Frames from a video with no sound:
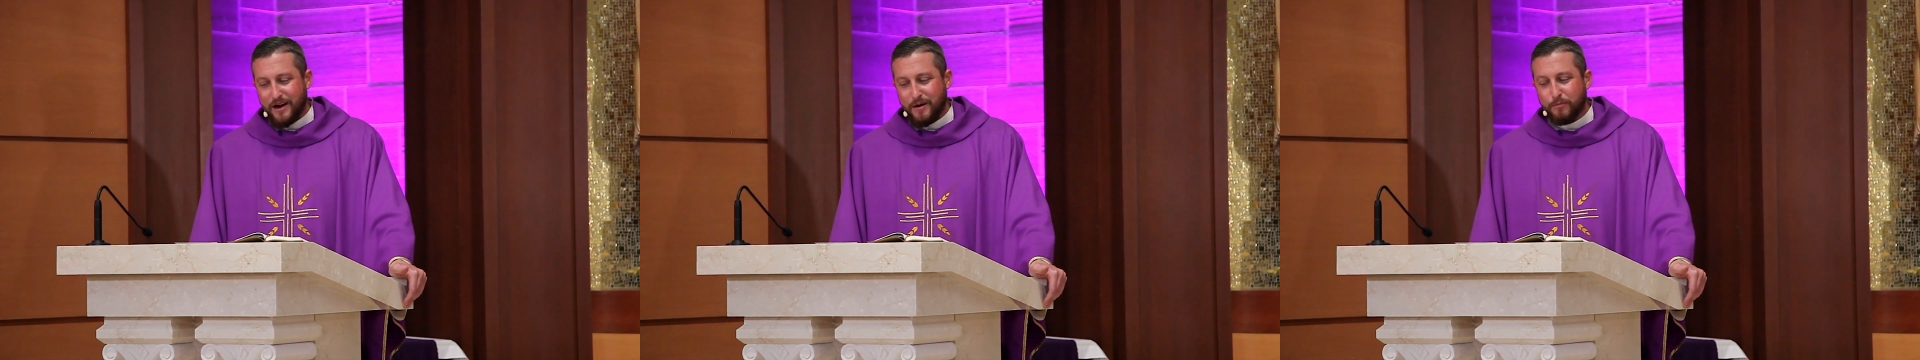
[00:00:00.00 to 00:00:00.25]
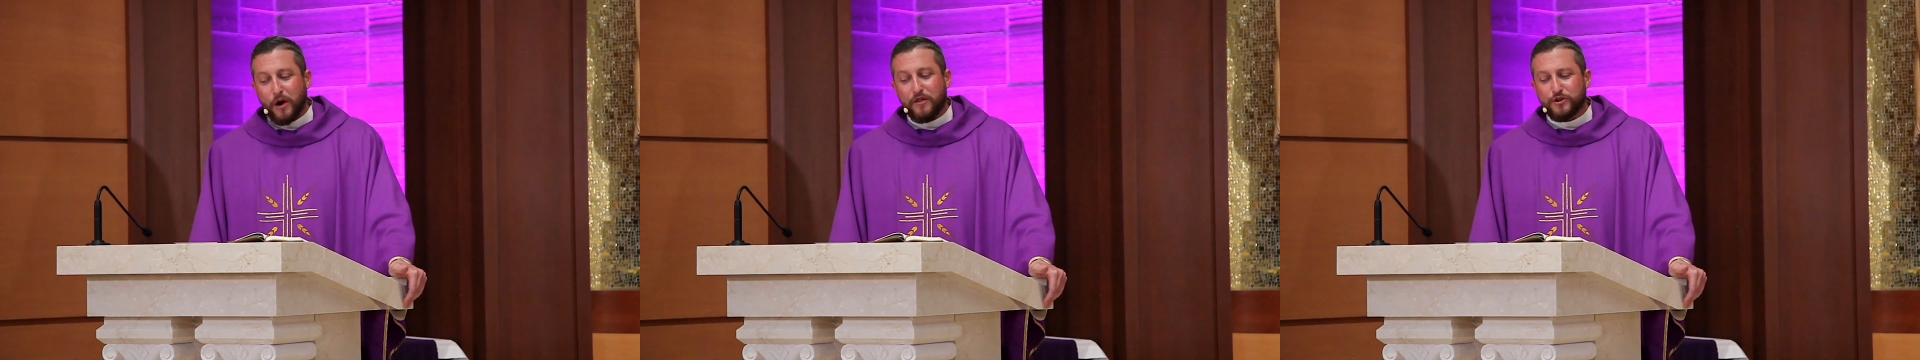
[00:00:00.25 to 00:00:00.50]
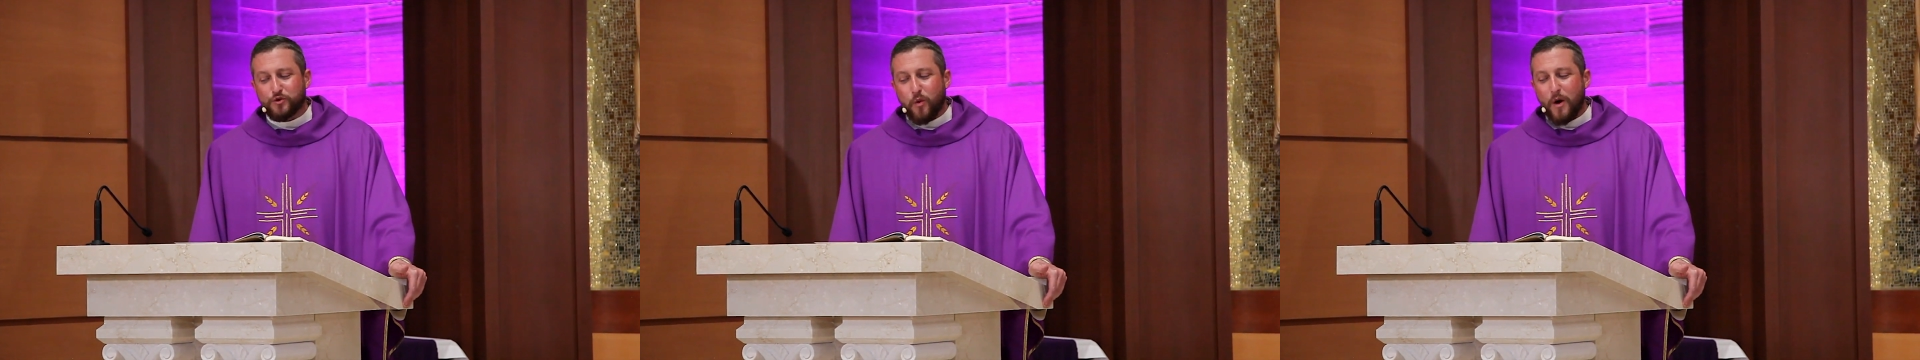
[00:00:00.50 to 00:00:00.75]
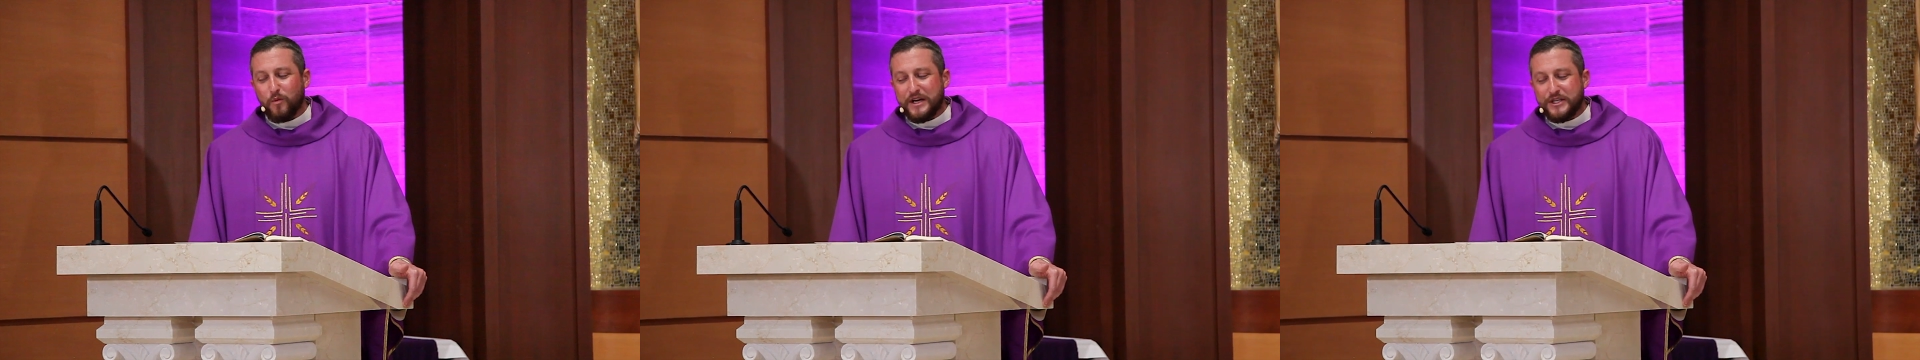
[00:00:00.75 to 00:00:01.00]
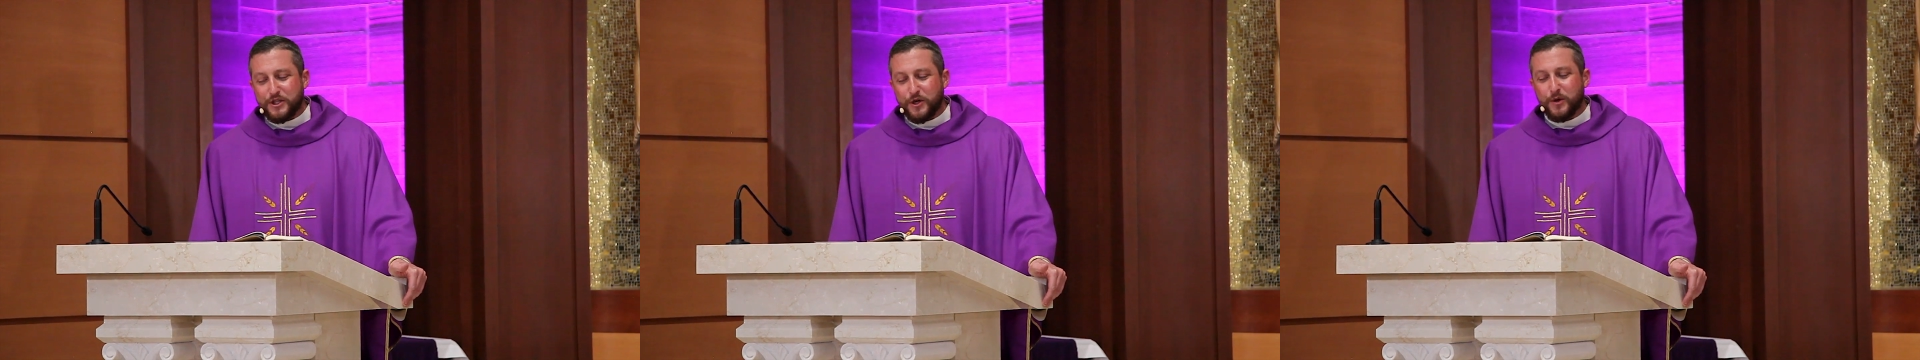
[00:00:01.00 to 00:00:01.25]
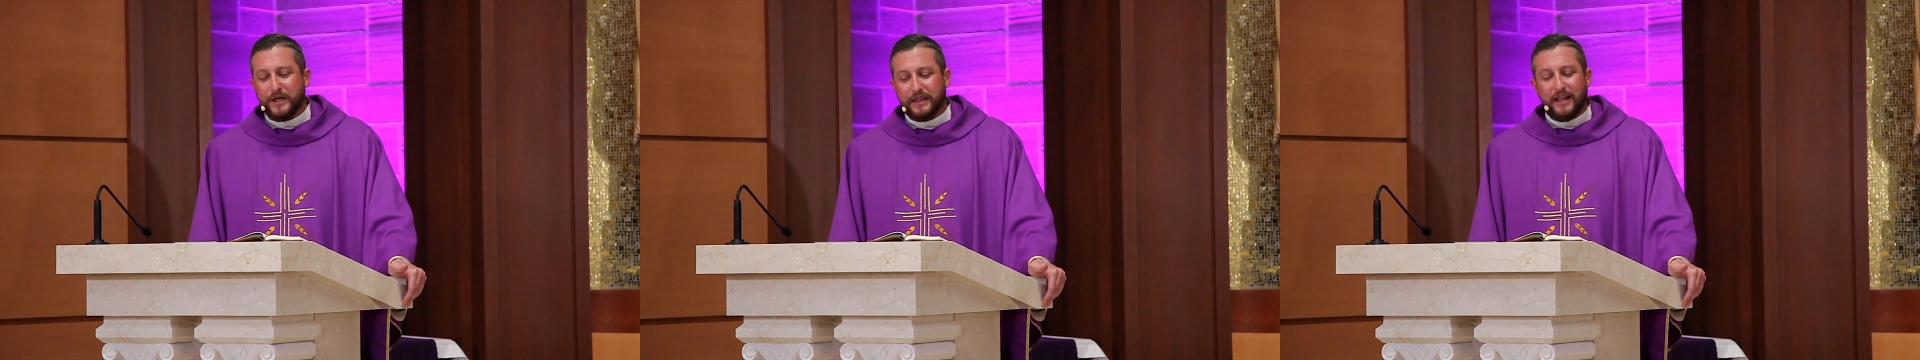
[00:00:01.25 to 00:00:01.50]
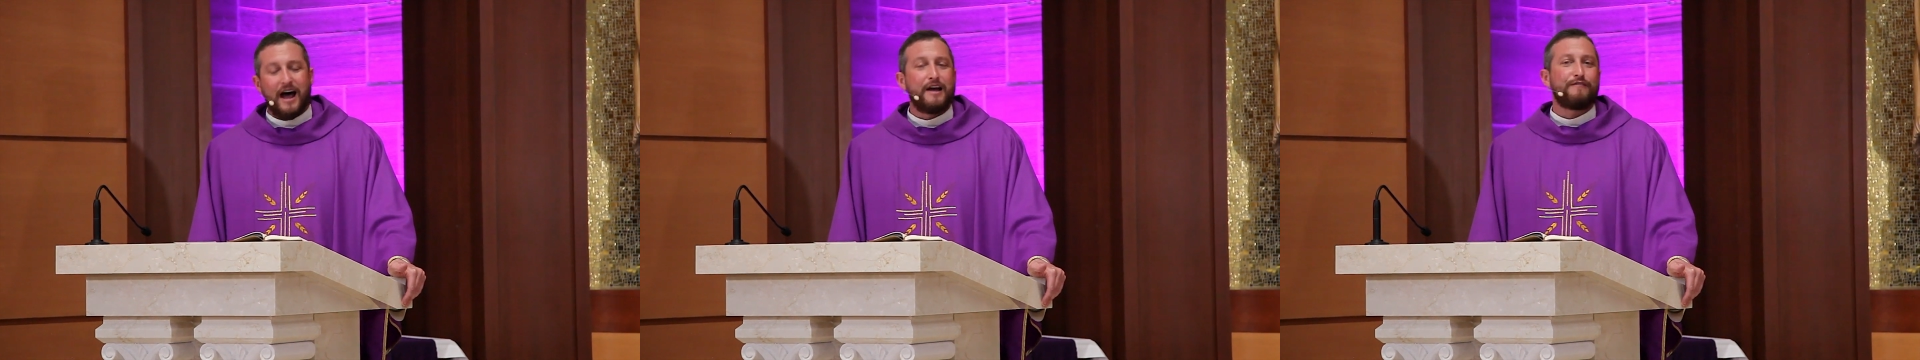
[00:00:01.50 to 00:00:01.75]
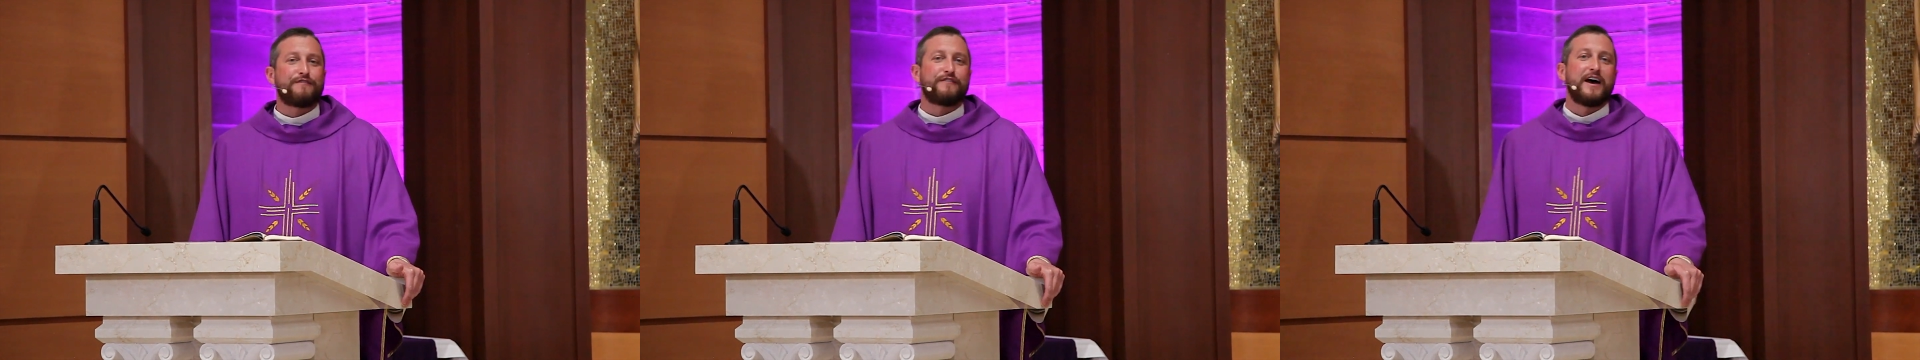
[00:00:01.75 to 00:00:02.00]
Brothers, what we do in
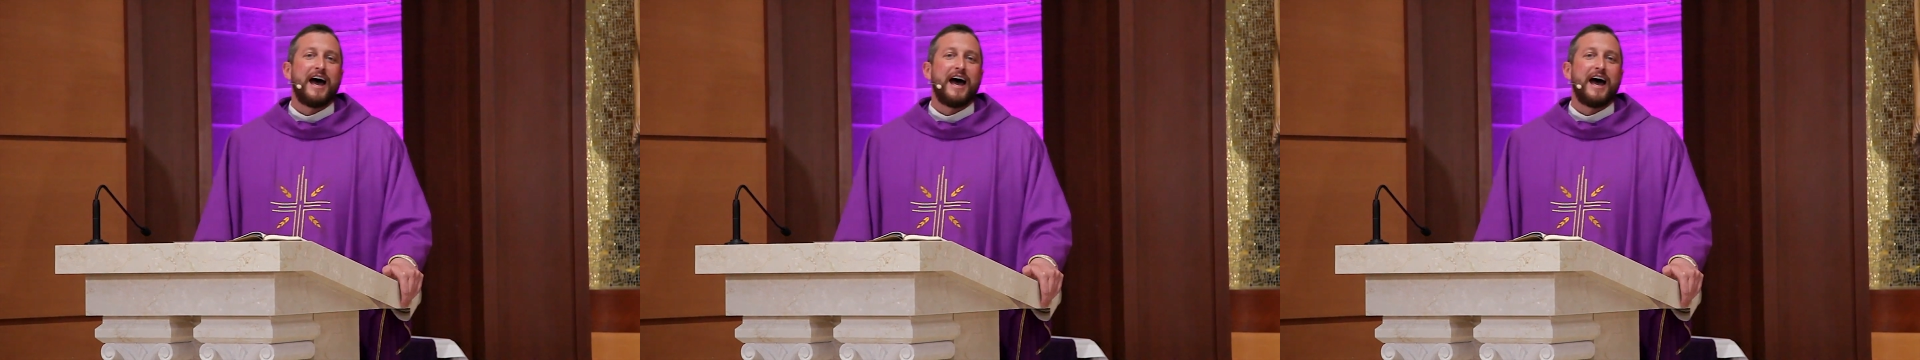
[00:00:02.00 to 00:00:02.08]
life